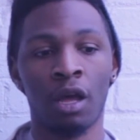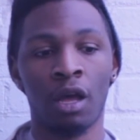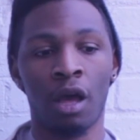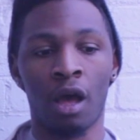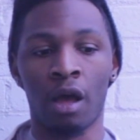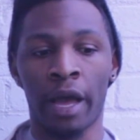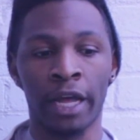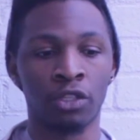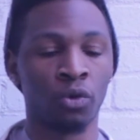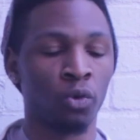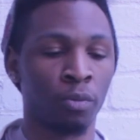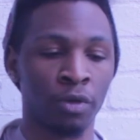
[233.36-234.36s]
at
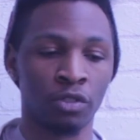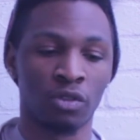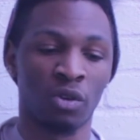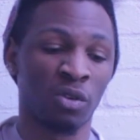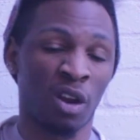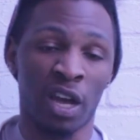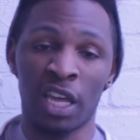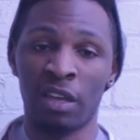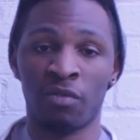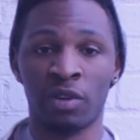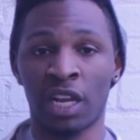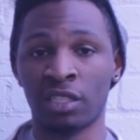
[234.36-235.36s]
tournaments, or like
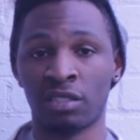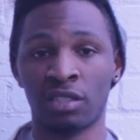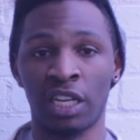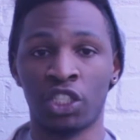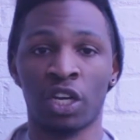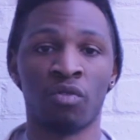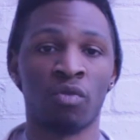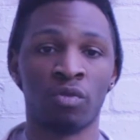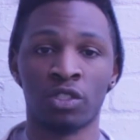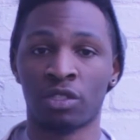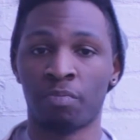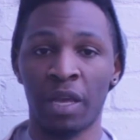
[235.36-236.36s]
even as in general,
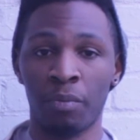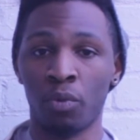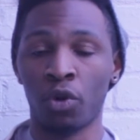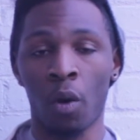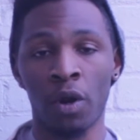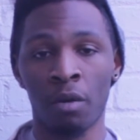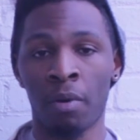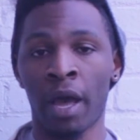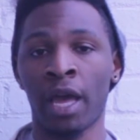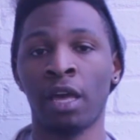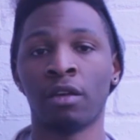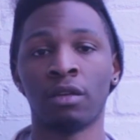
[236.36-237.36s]
just people knowing
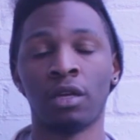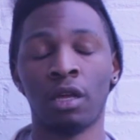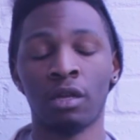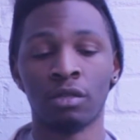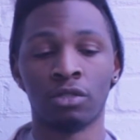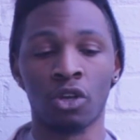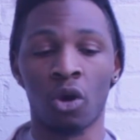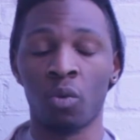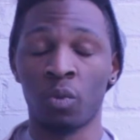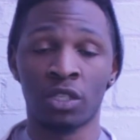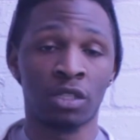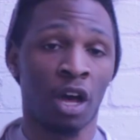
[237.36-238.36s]
about it. So
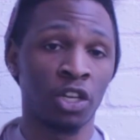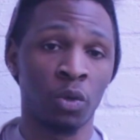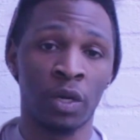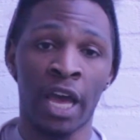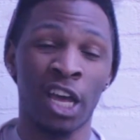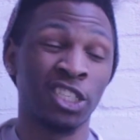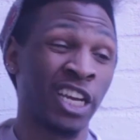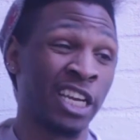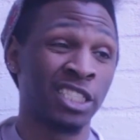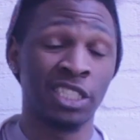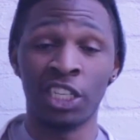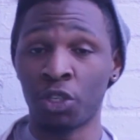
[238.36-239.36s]
we started doing that,
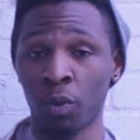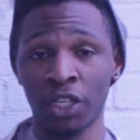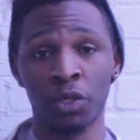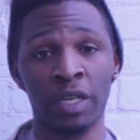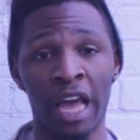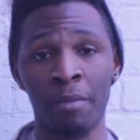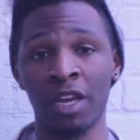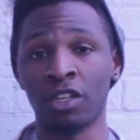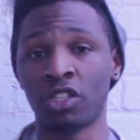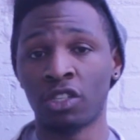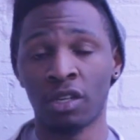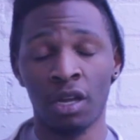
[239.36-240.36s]
changed the situational damage,